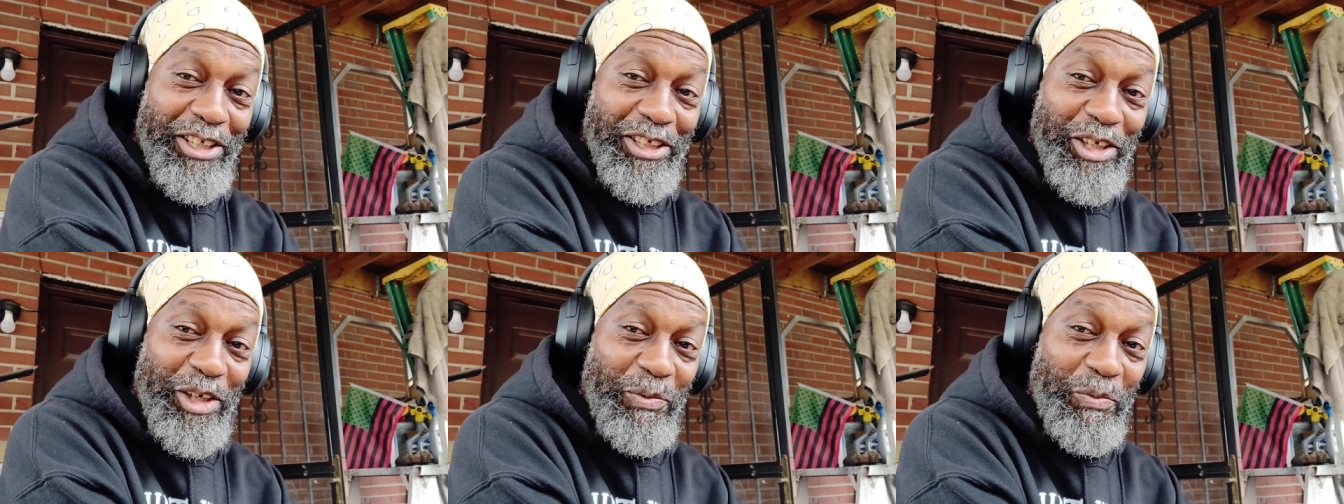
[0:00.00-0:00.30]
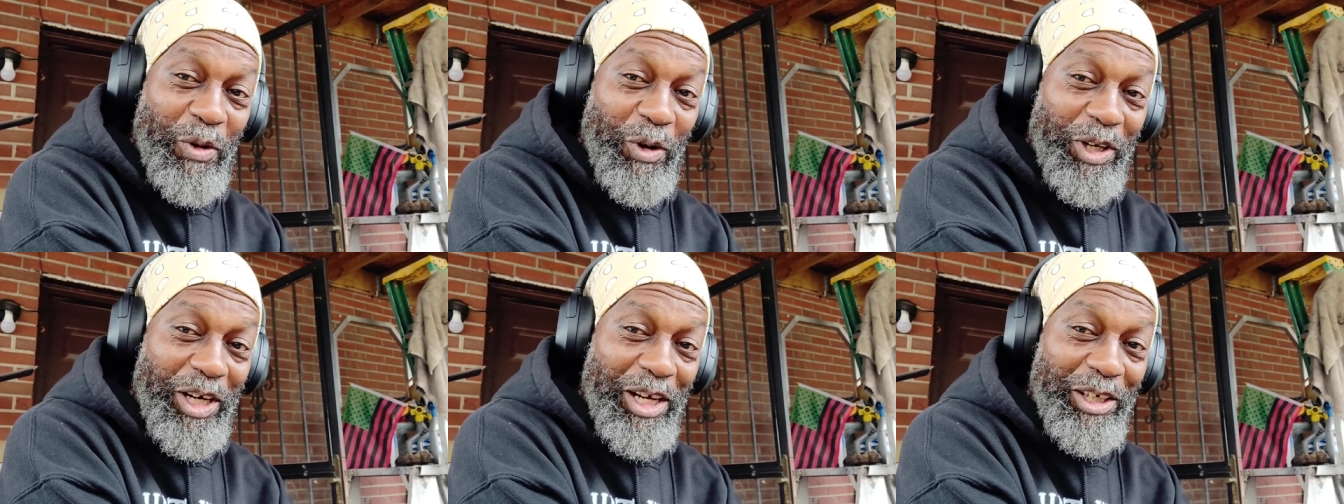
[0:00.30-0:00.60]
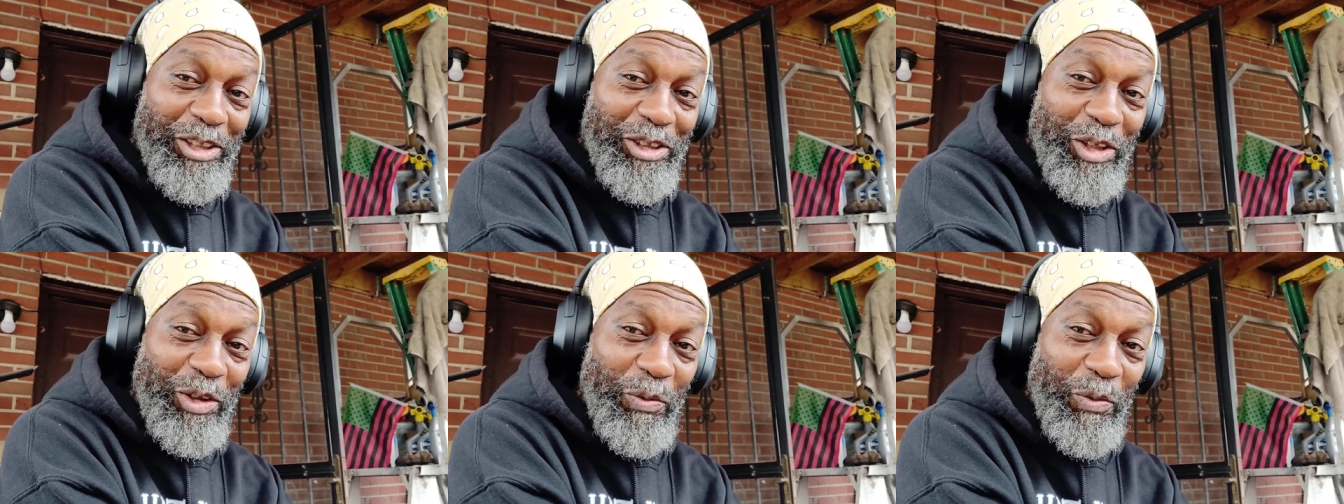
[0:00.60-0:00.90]
Didn't work
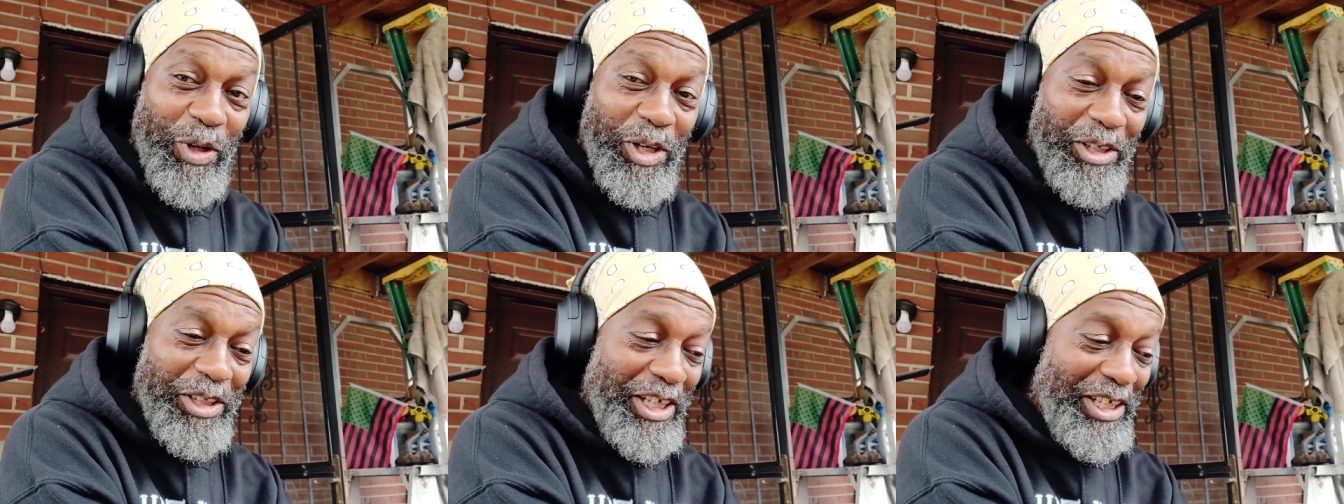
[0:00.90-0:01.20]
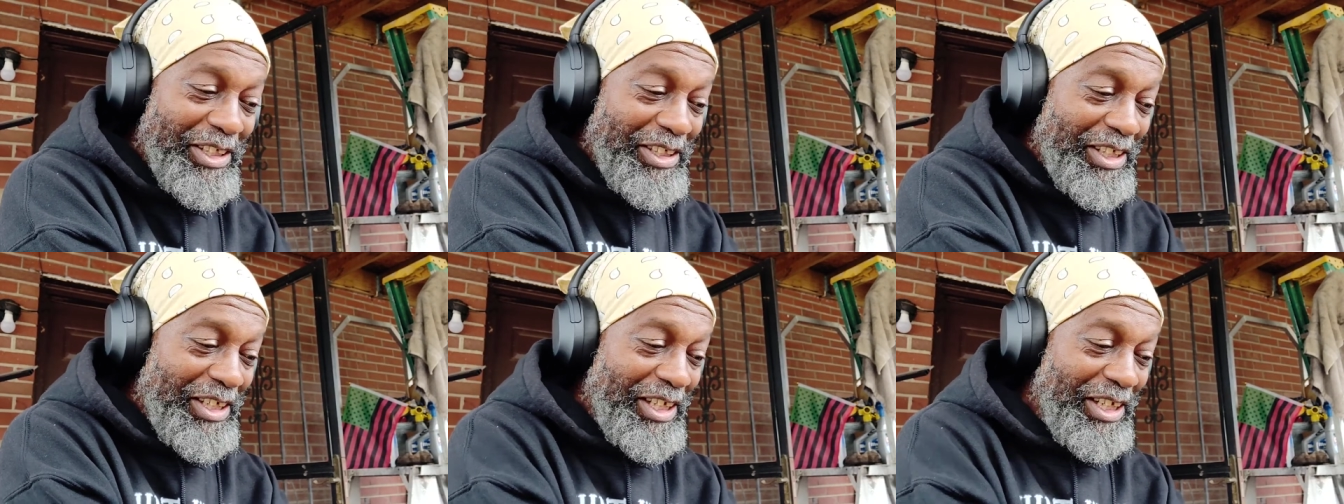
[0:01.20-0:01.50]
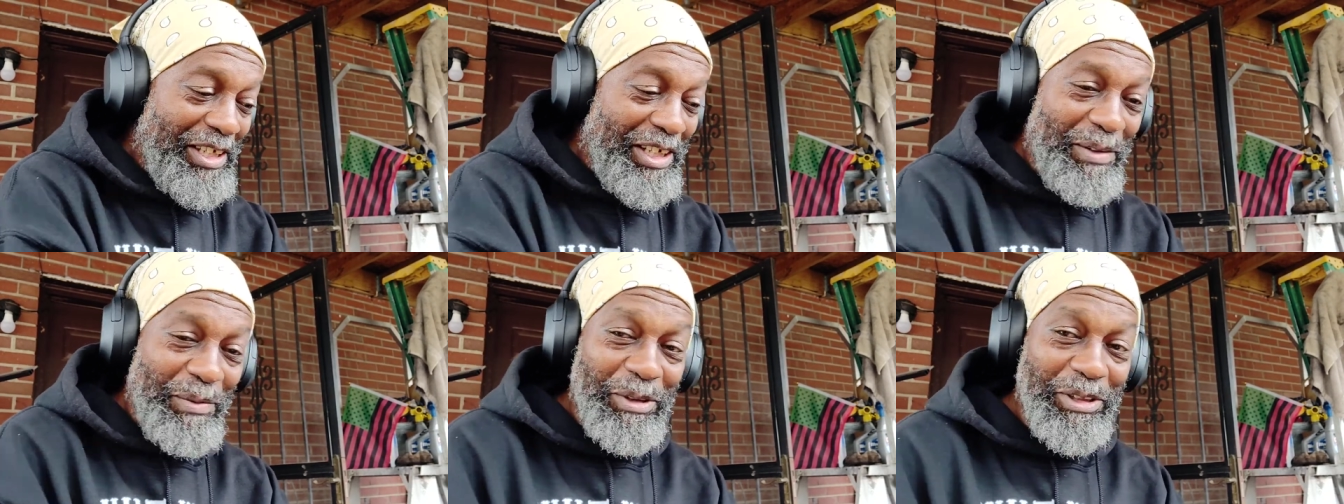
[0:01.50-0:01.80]
out so well
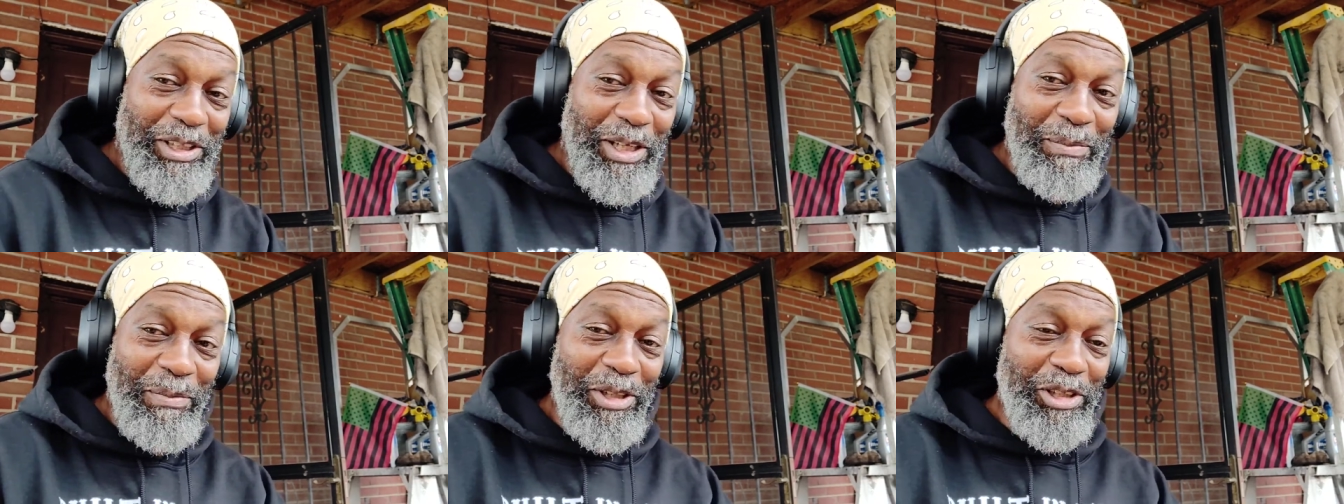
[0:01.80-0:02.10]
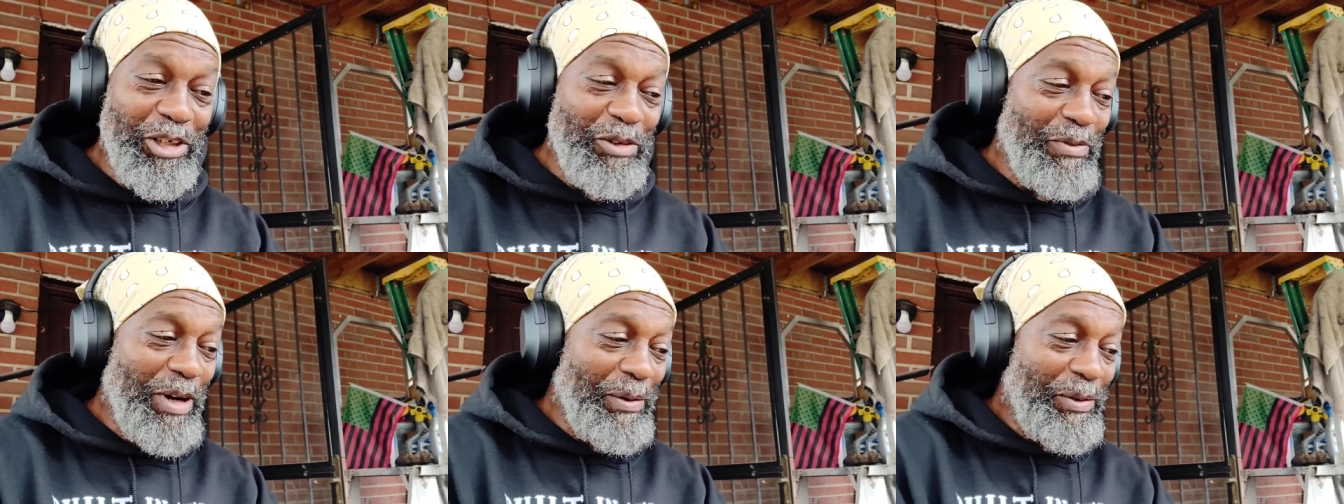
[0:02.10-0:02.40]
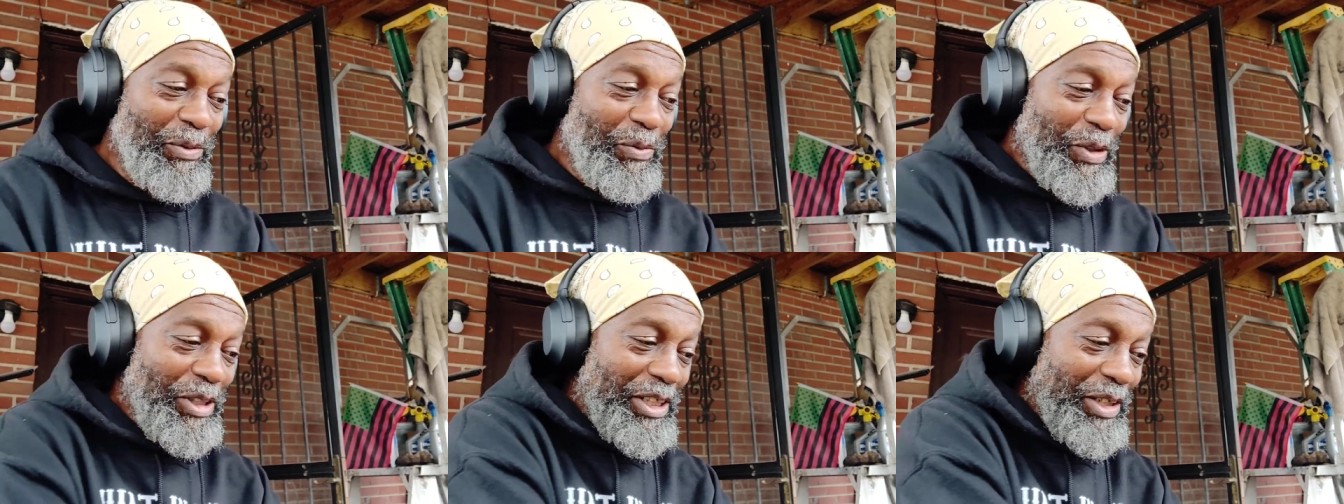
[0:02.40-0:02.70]
yesterday. There was some
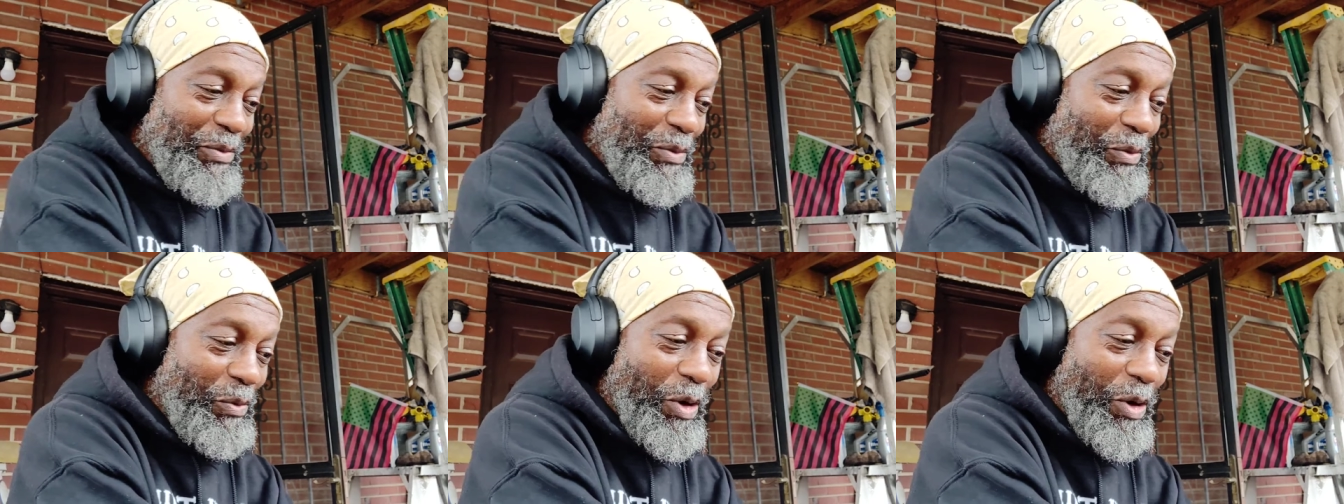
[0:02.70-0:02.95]
interruption with it.